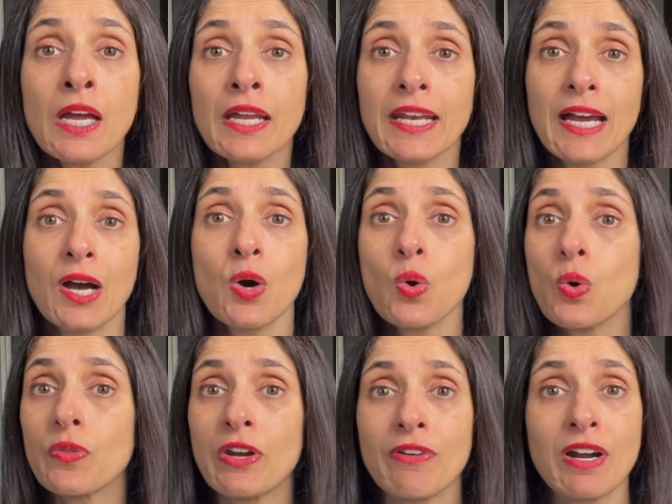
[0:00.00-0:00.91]

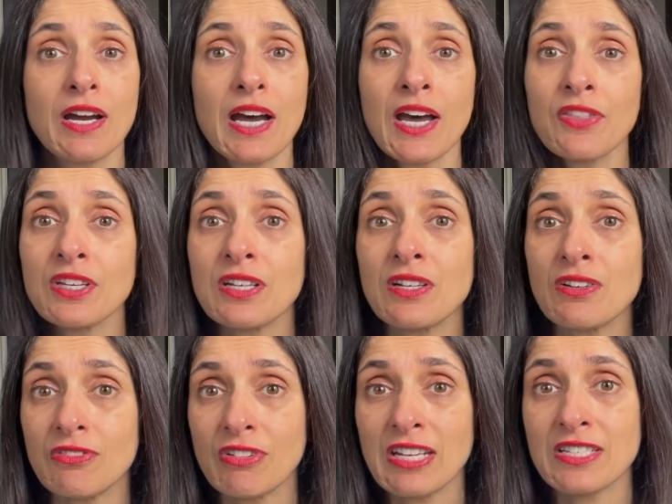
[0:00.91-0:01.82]
Now, there are
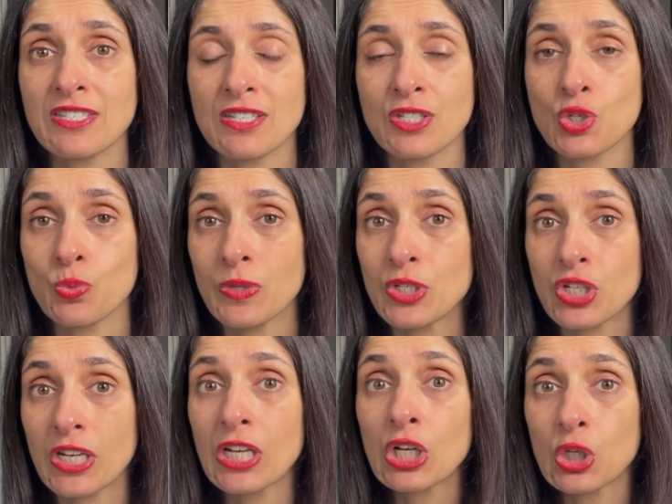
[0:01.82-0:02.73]
other reasons which
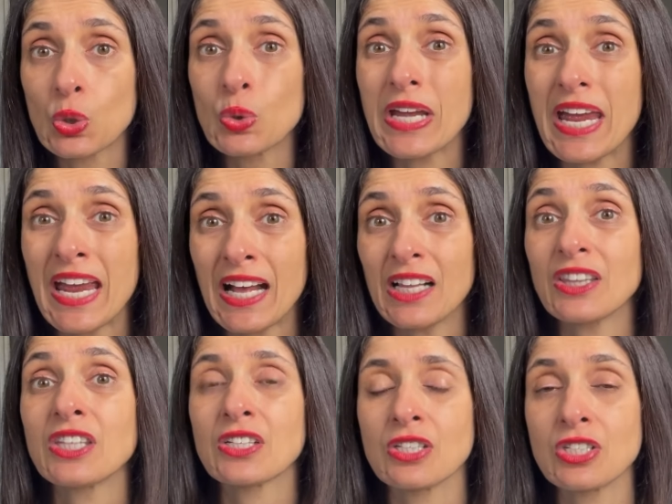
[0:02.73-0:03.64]
include
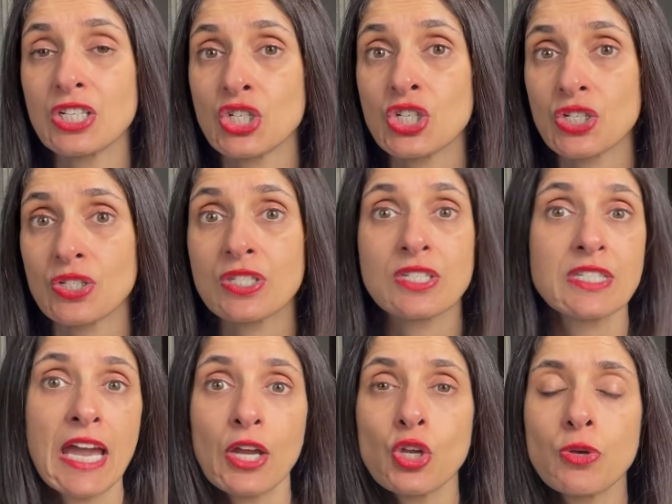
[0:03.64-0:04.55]
health conditions
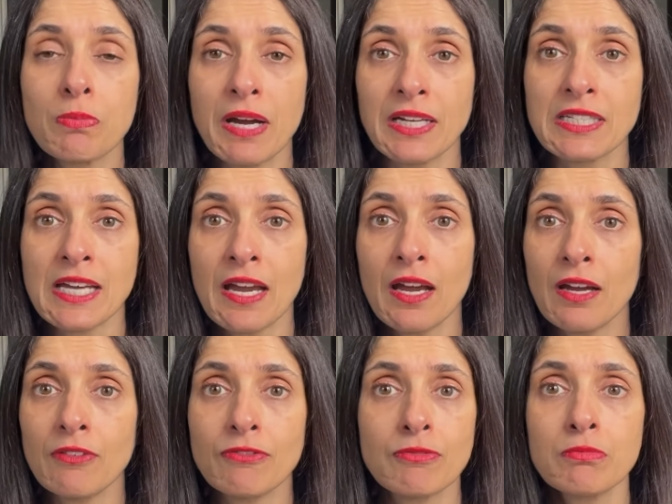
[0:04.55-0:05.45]
that you might
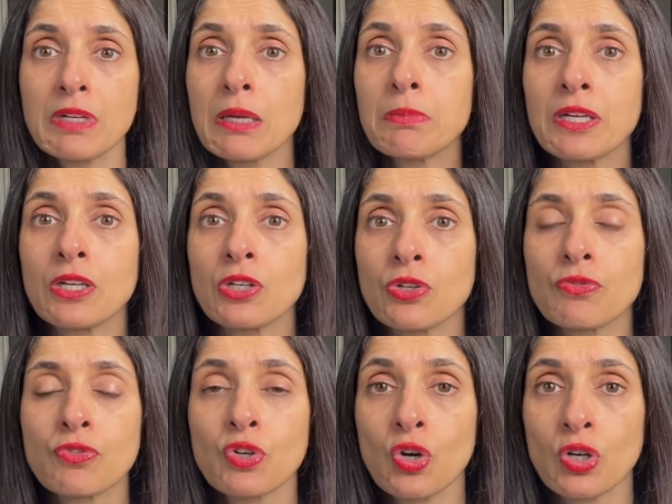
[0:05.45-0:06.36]
have. Maybe
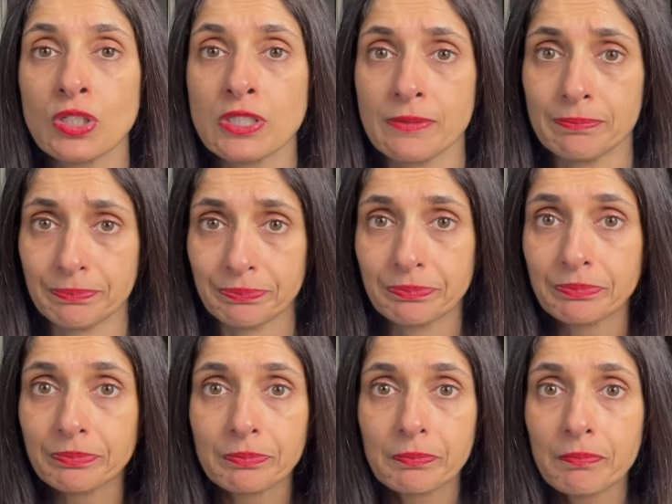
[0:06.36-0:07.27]
you've got
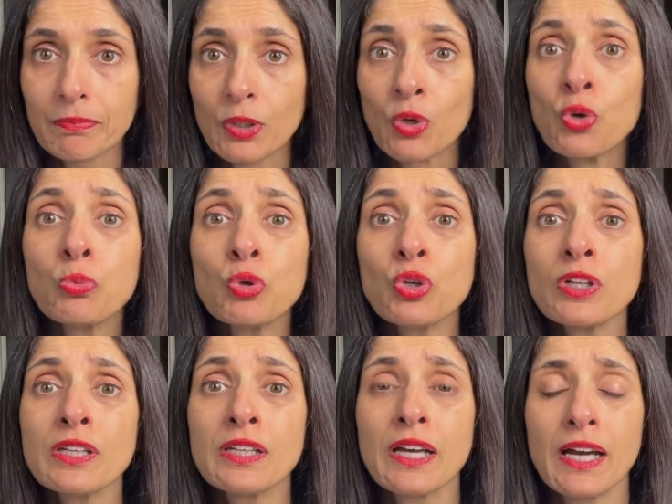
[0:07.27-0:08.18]

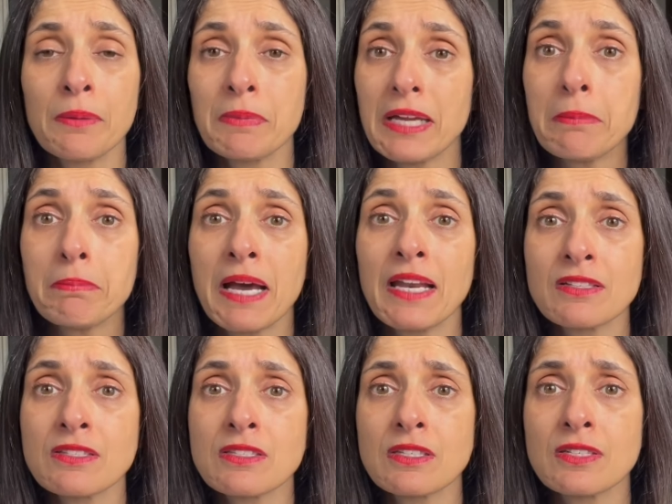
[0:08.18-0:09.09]
hormonal um,
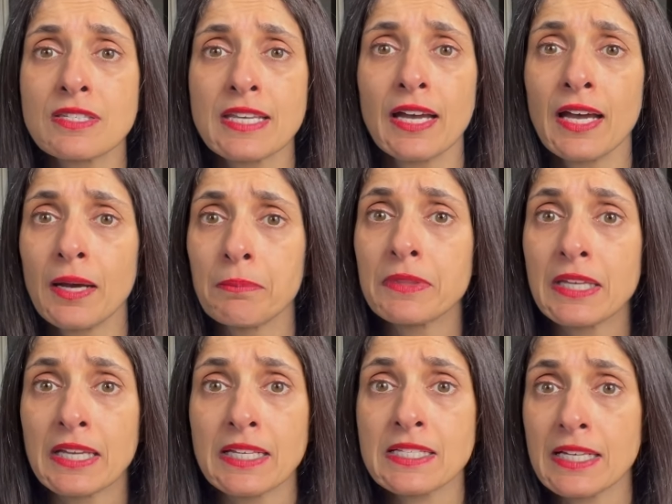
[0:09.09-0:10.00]
imbalances, um,
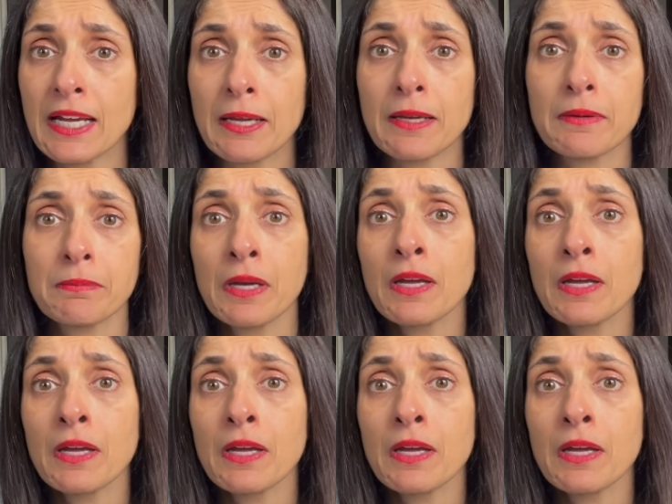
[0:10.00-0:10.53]
things like